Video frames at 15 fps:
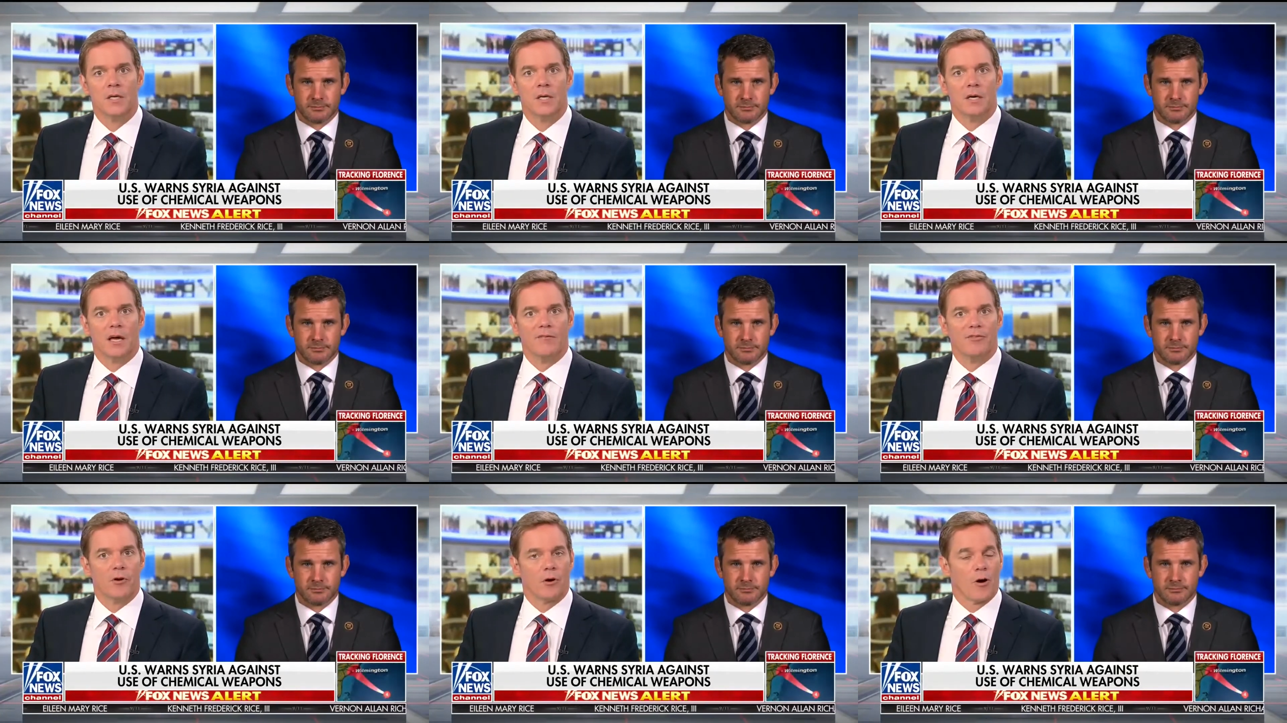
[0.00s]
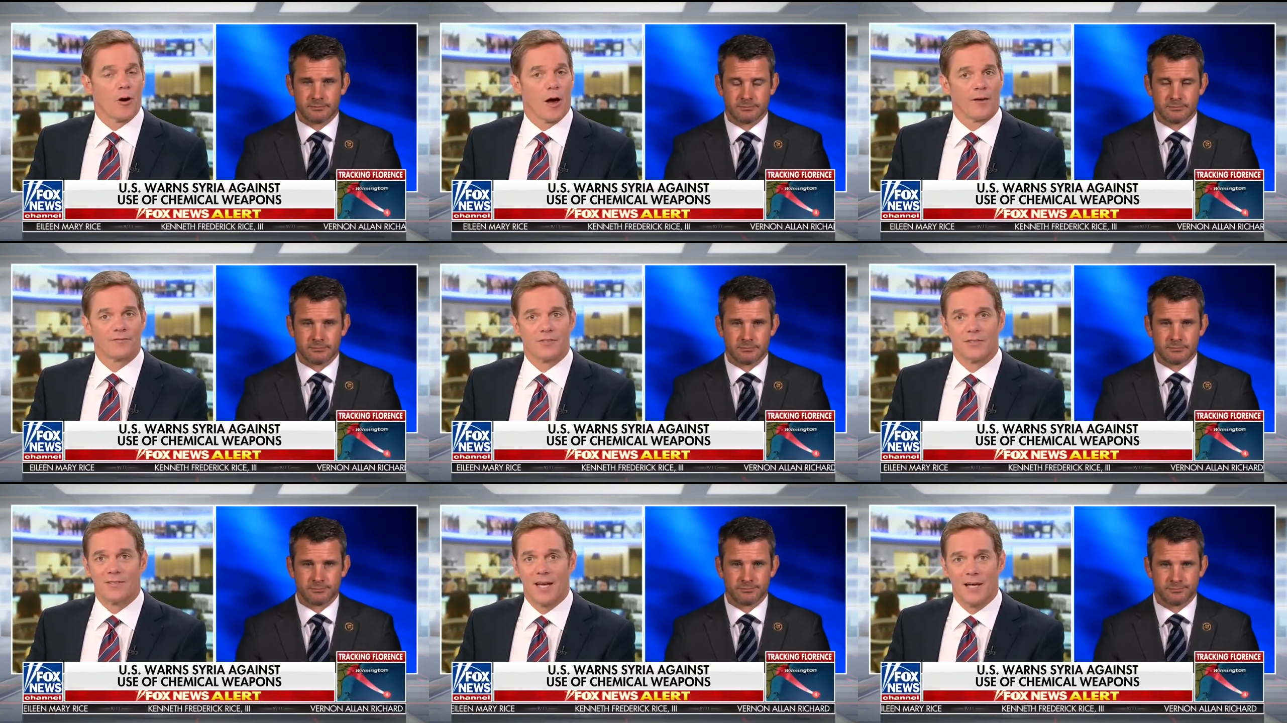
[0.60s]
Speaker 1: If you
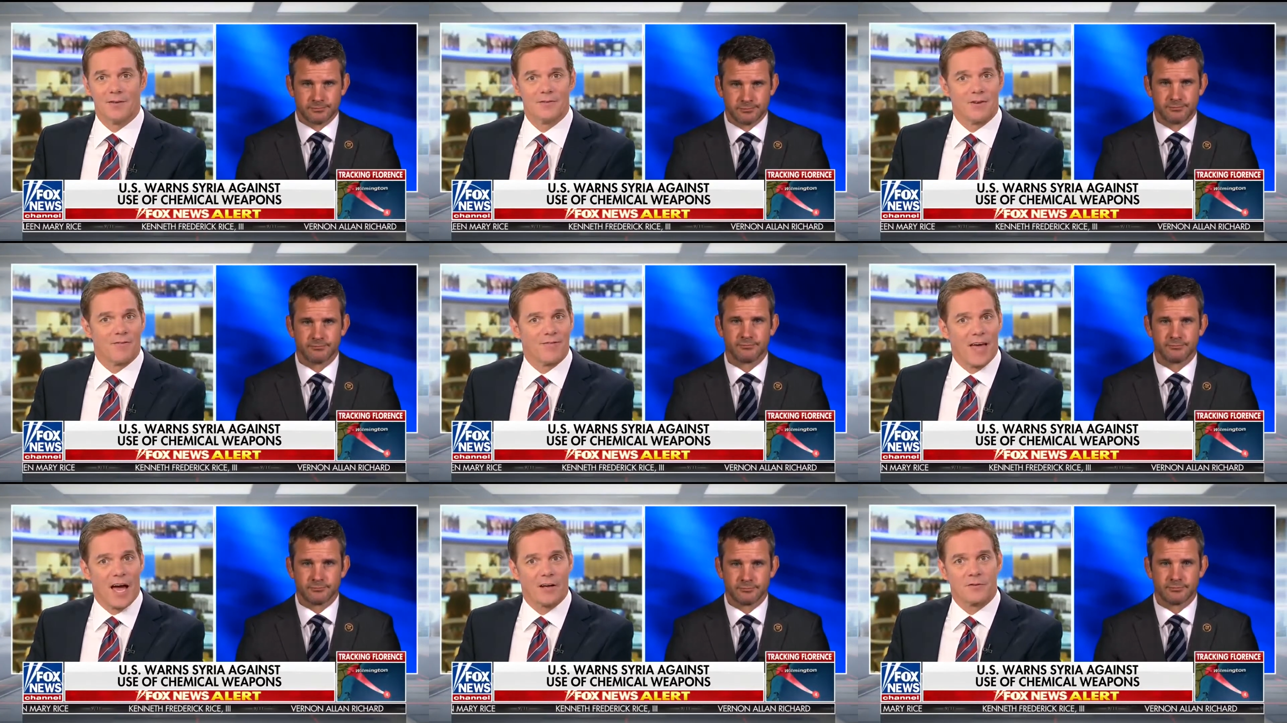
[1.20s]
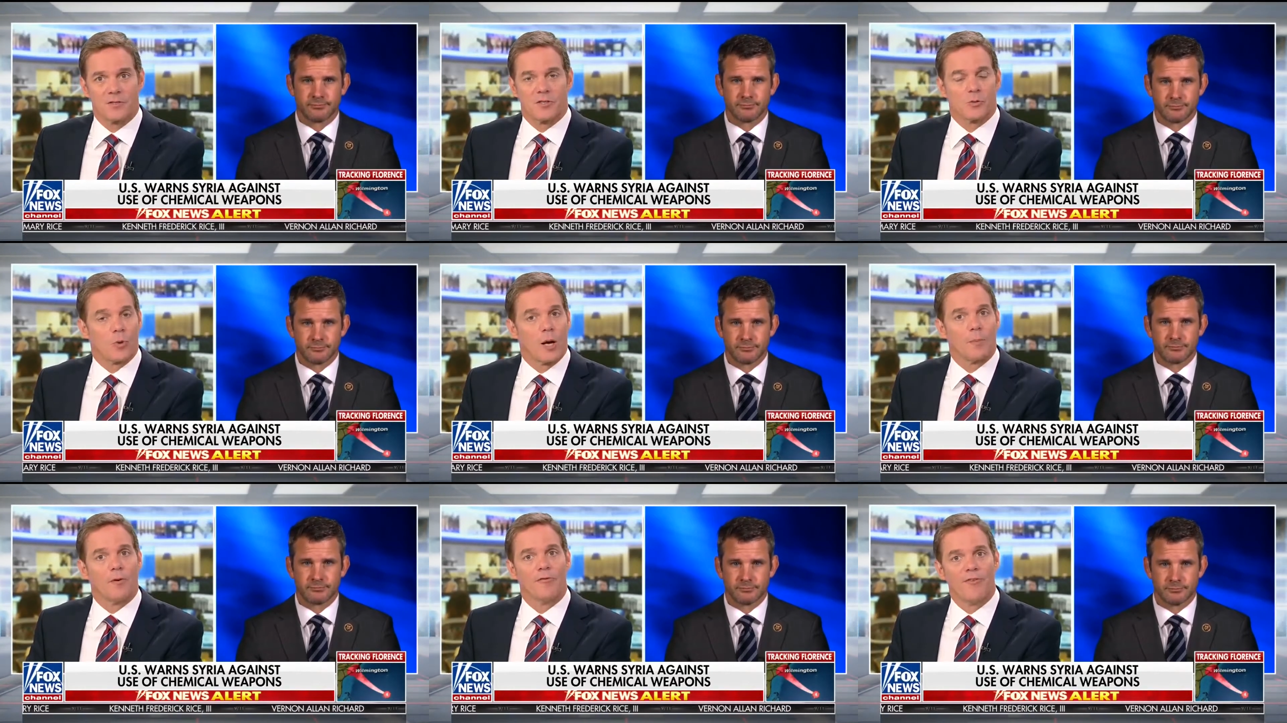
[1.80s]
after tens of thousands of
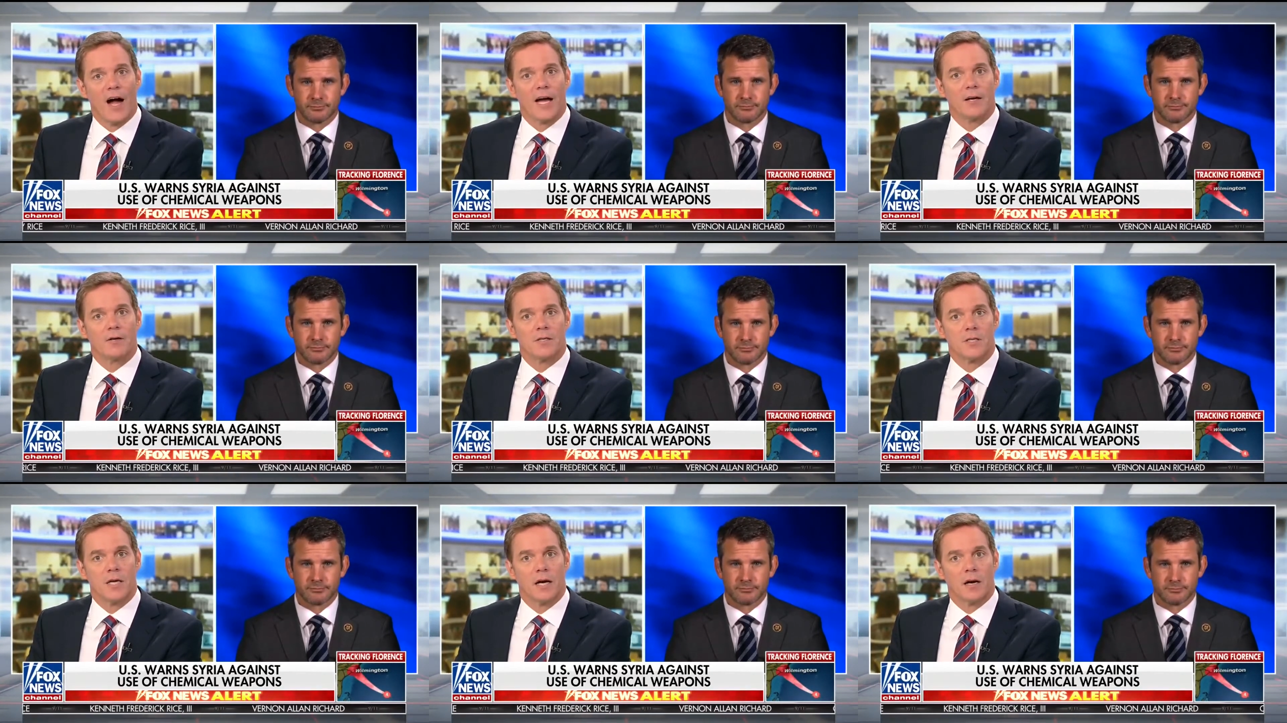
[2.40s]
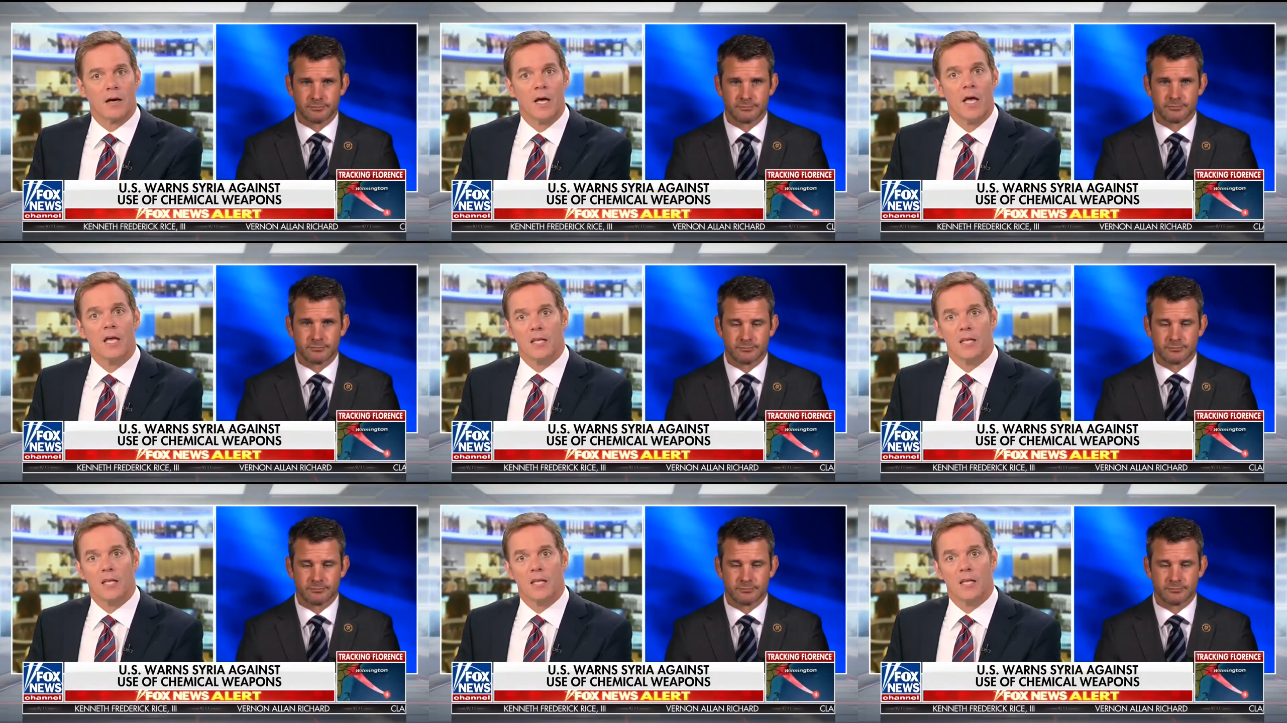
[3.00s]
rebel fighters there,